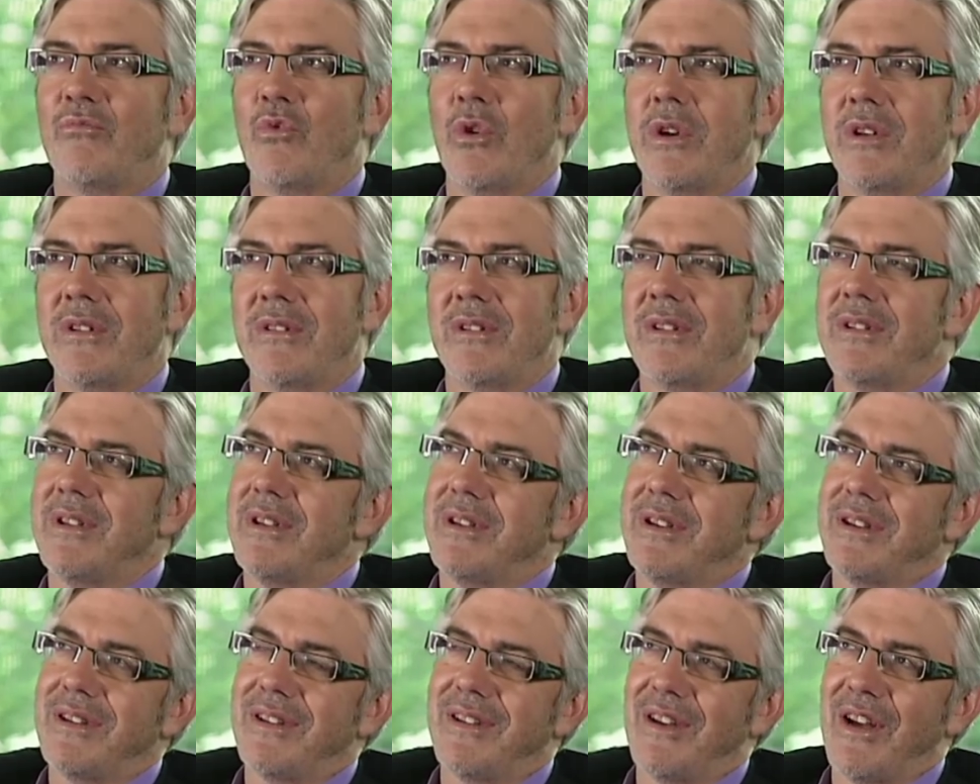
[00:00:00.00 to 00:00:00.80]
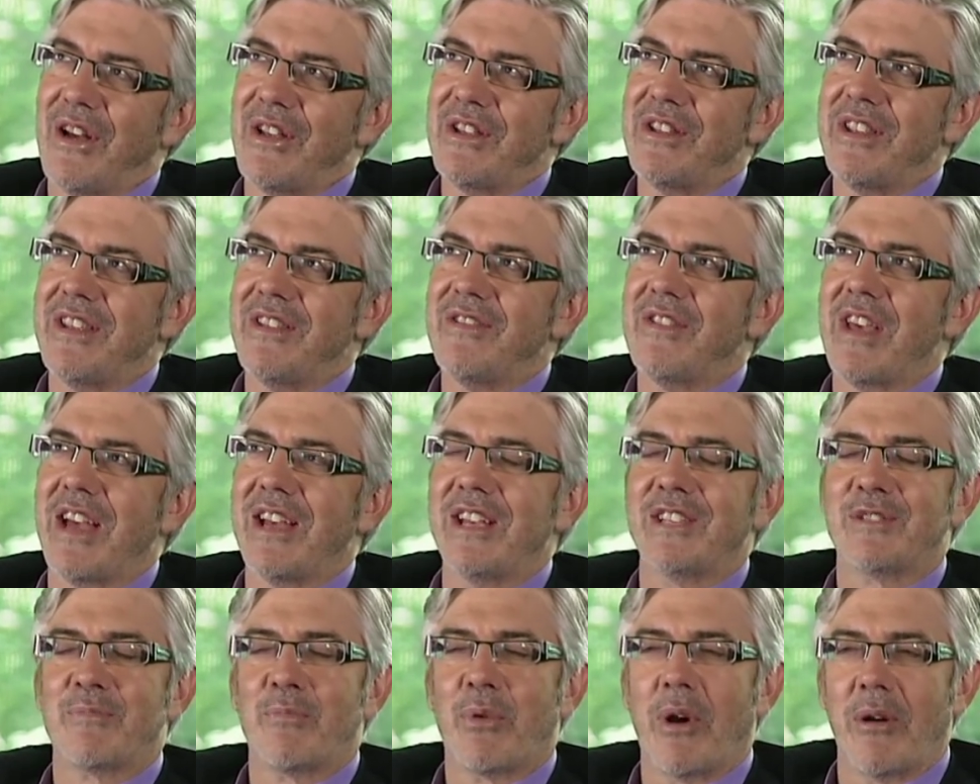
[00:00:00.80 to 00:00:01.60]
Well, uh,
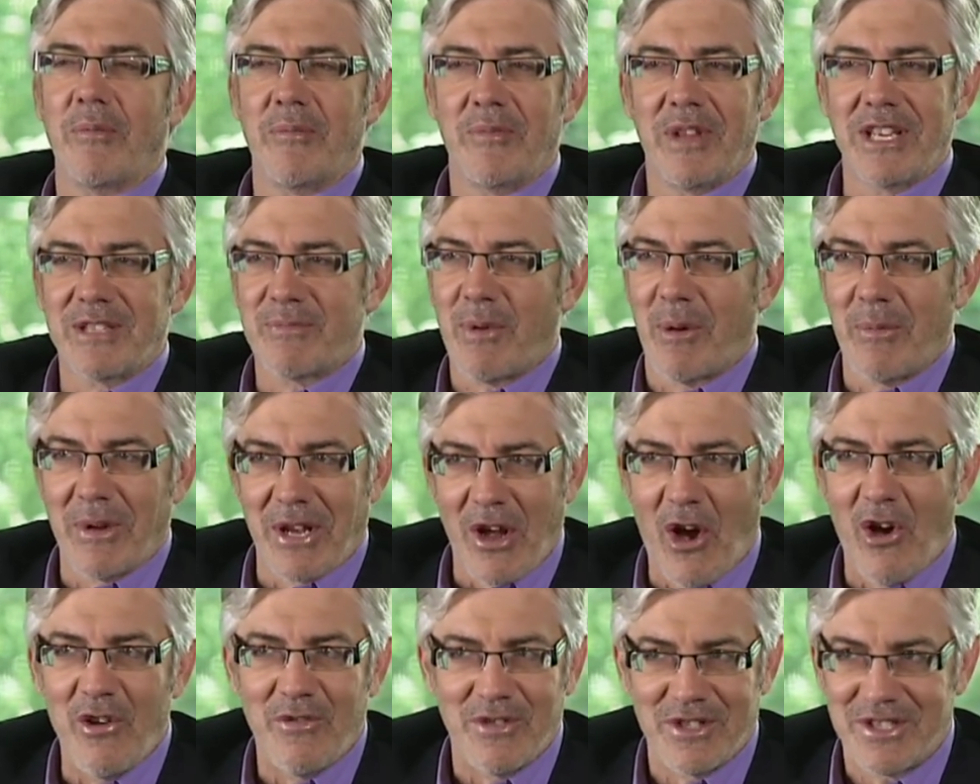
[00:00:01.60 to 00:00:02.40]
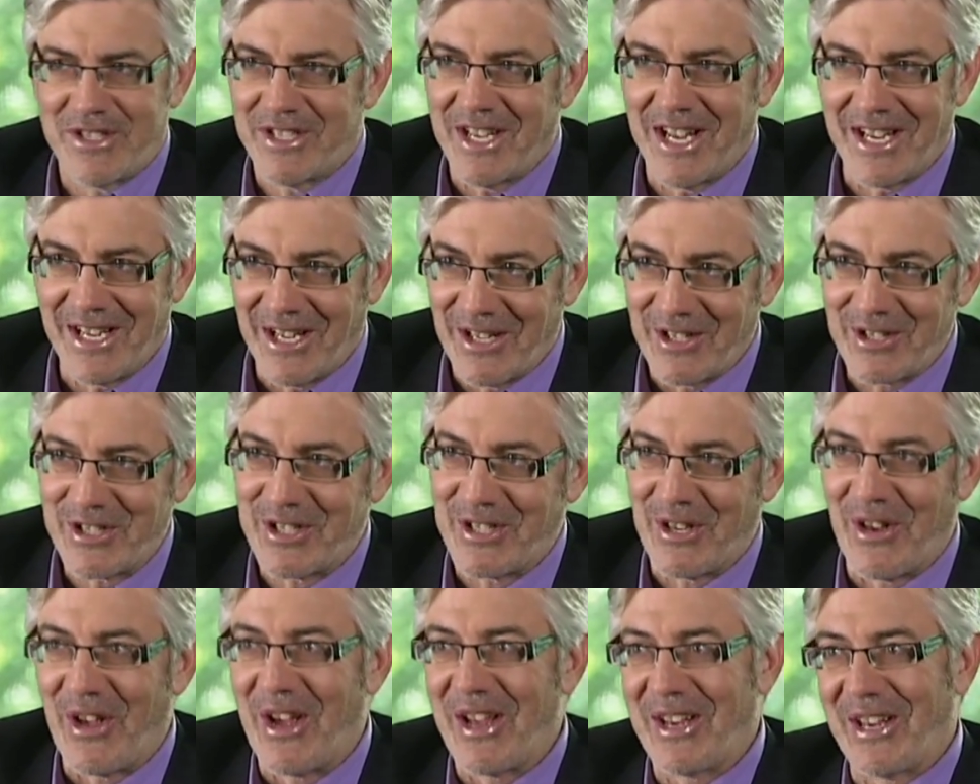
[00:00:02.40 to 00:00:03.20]
it's prob- that's probably overstating it
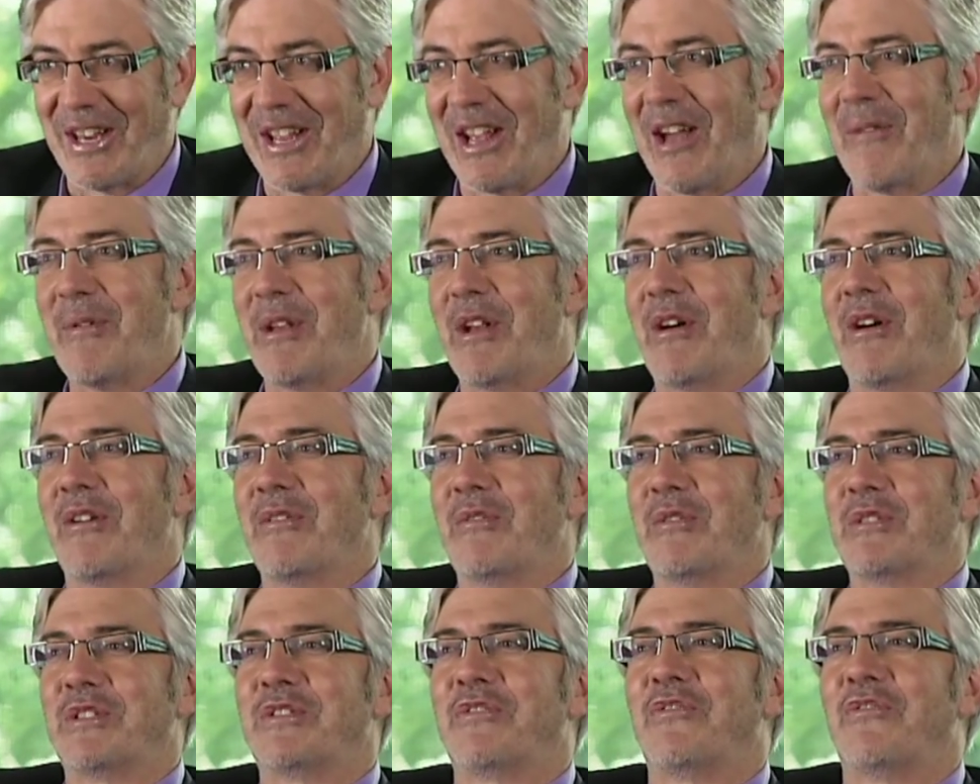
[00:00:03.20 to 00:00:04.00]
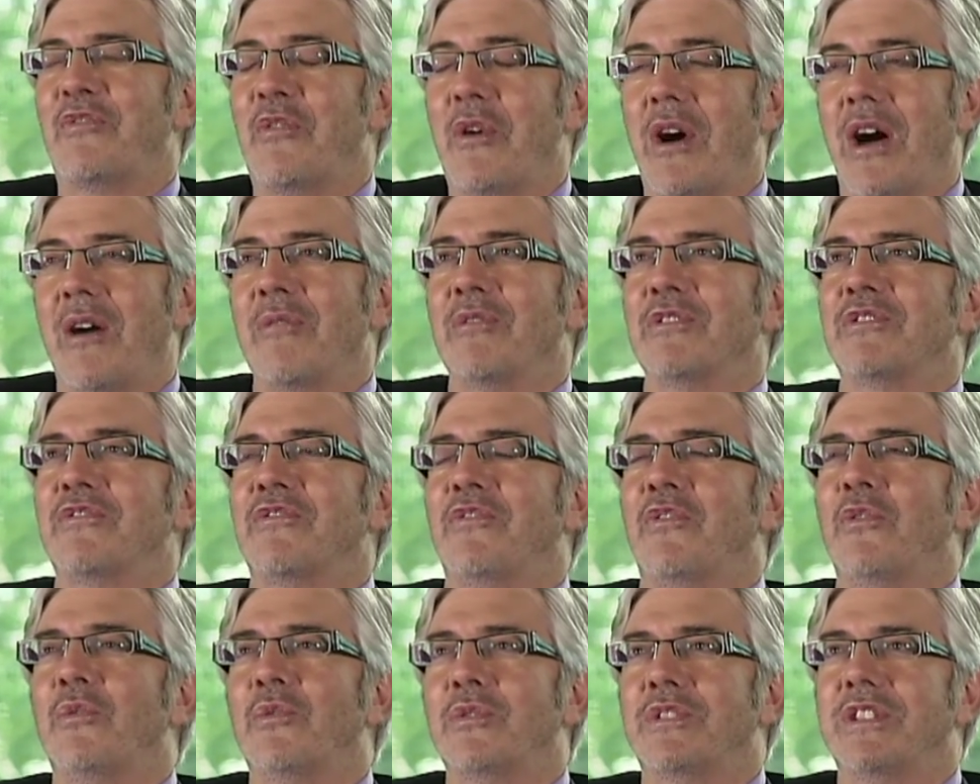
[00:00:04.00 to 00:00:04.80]
slightly. I mean, I was, I was
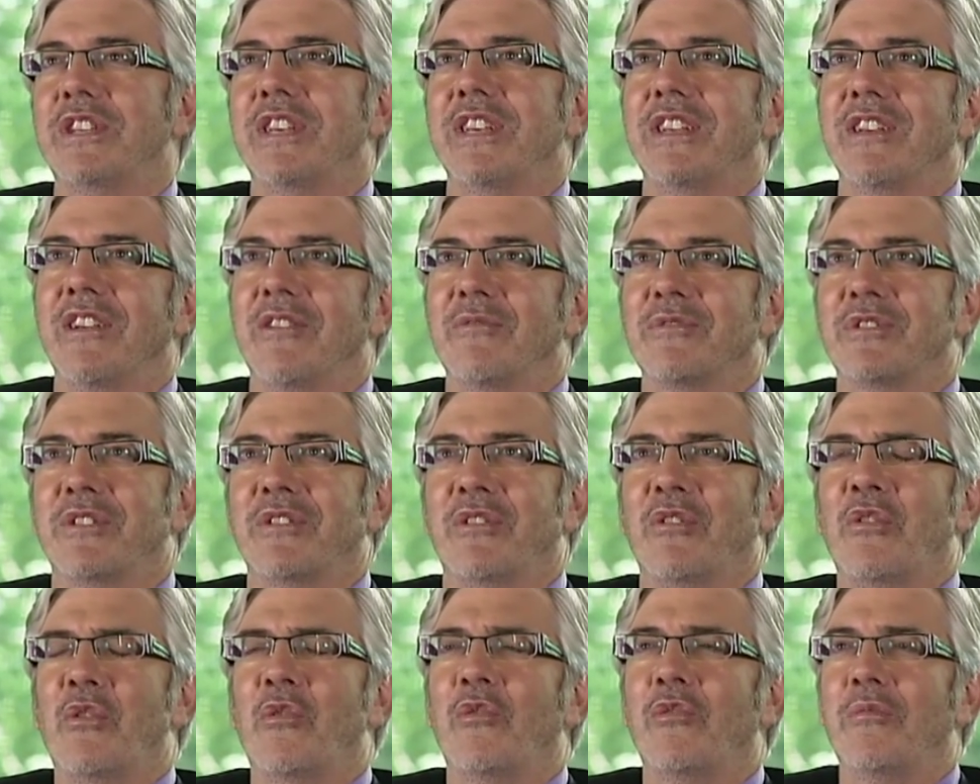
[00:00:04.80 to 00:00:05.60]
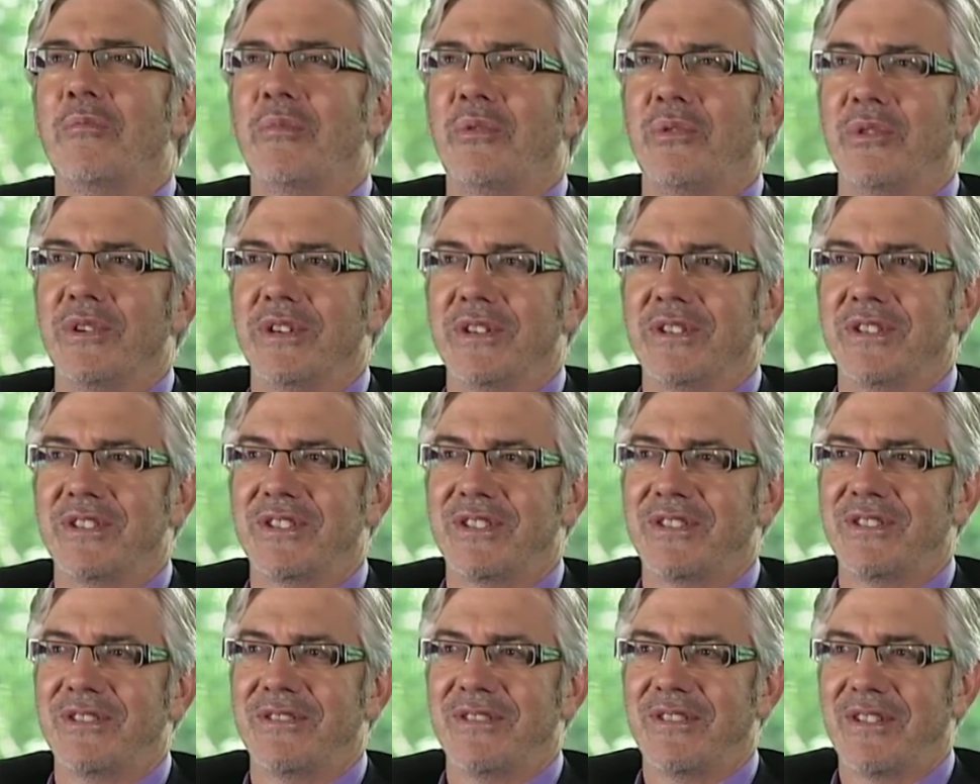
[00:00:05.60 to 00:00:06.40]
14, I was at an all
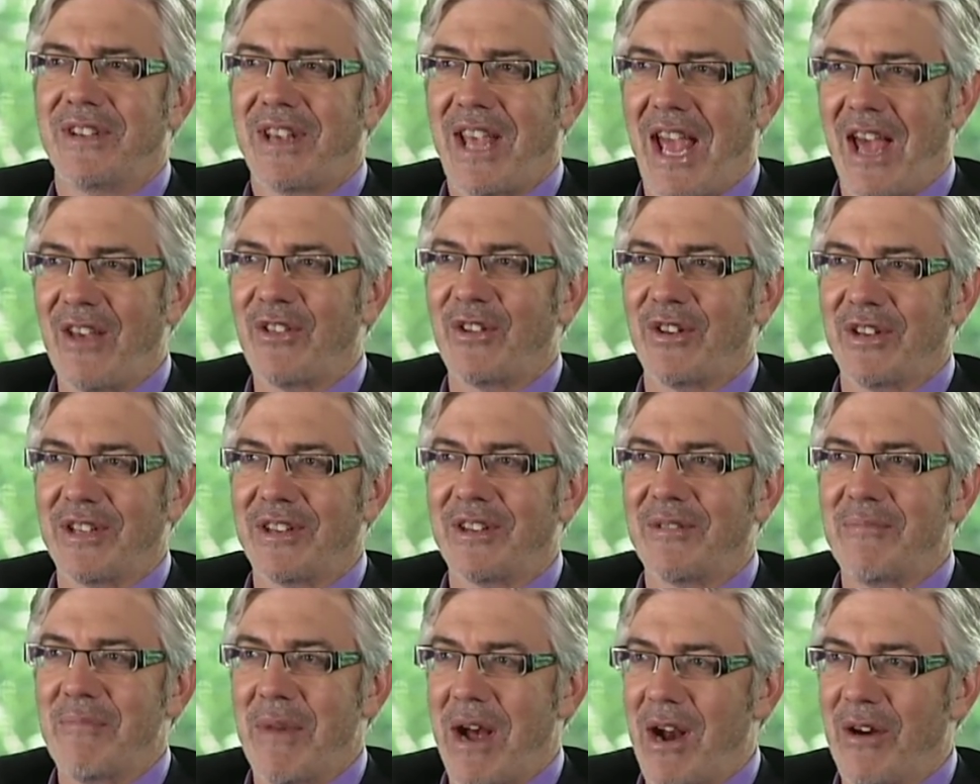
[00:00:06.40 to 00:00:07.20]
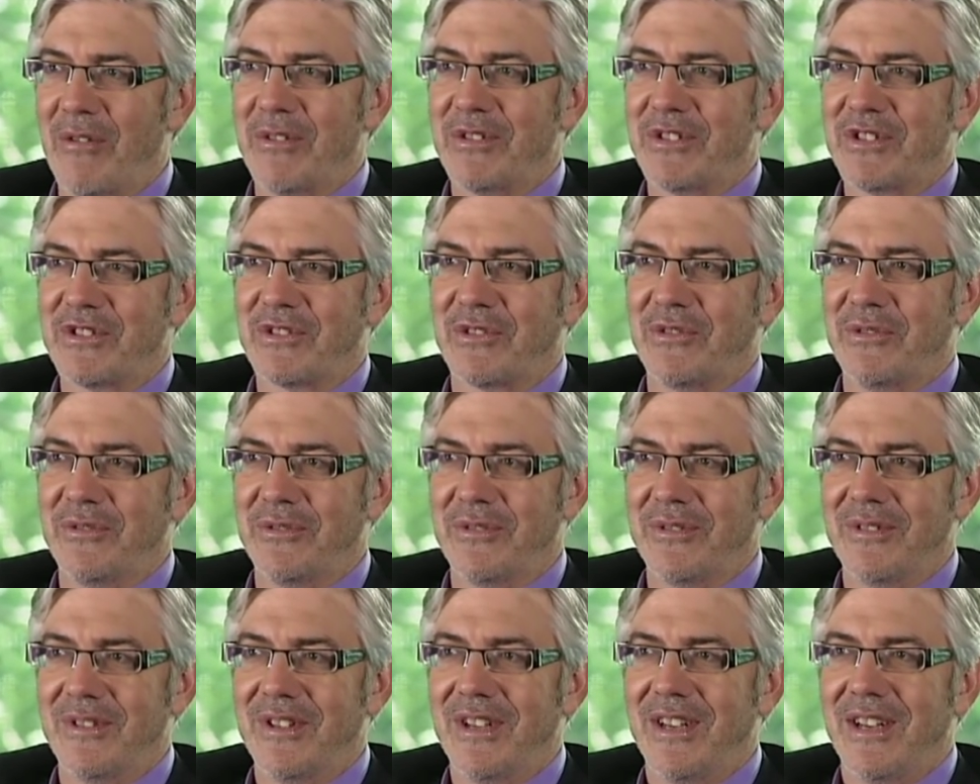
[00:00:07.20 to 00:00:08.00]
boys Catholic Marist
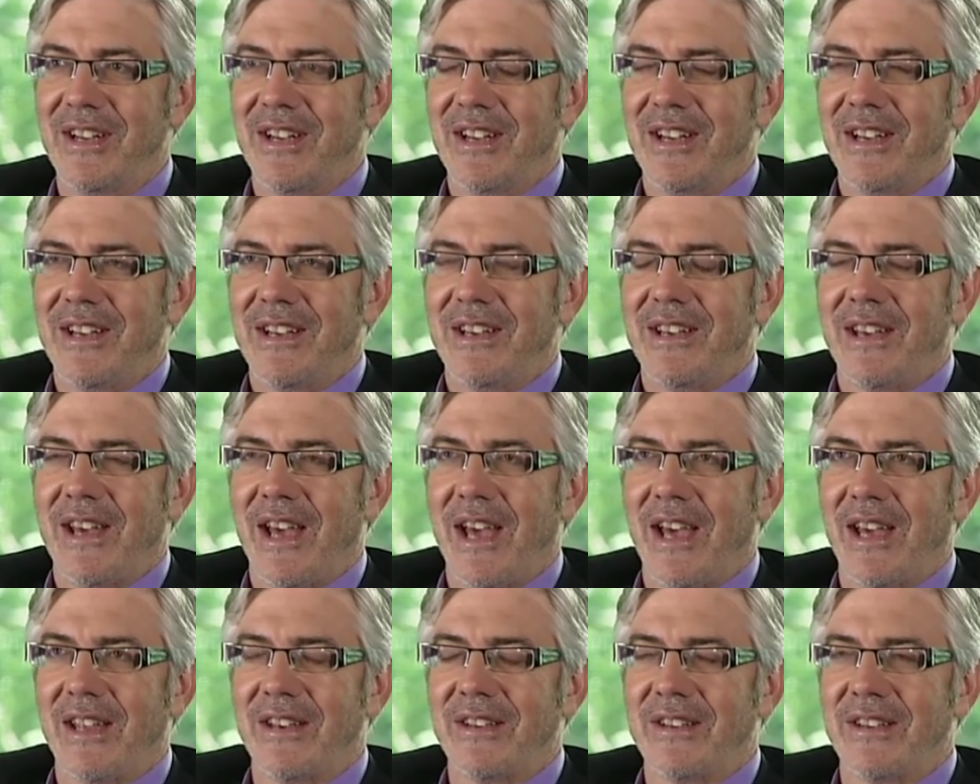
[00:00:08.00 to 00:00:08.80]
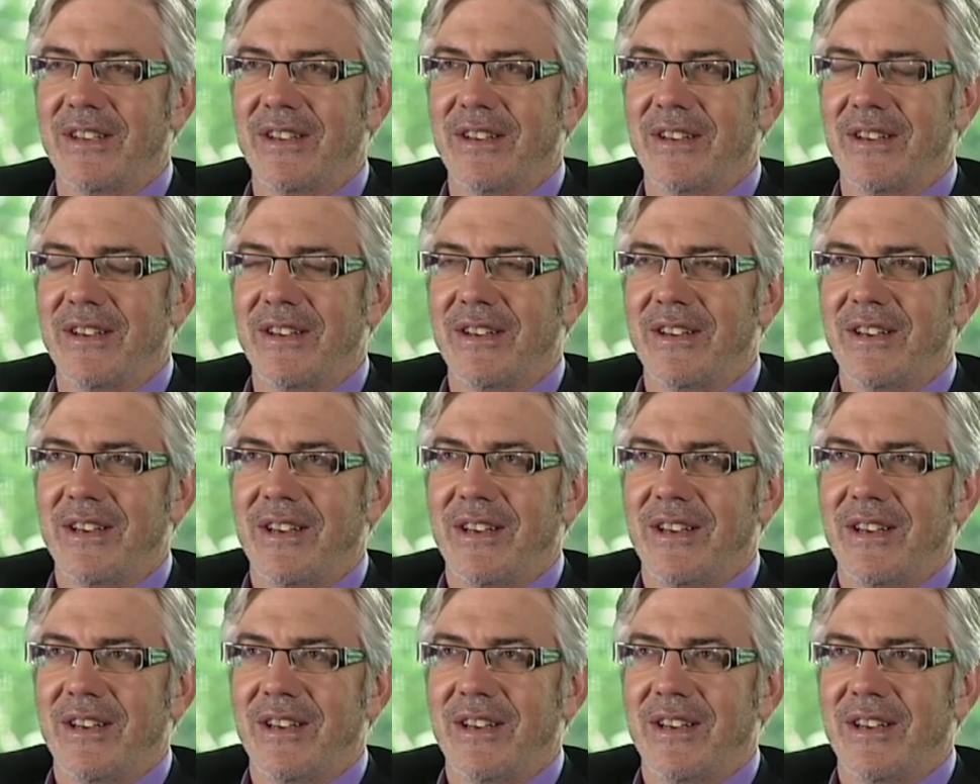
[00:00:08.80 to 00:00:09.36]
school, and uh,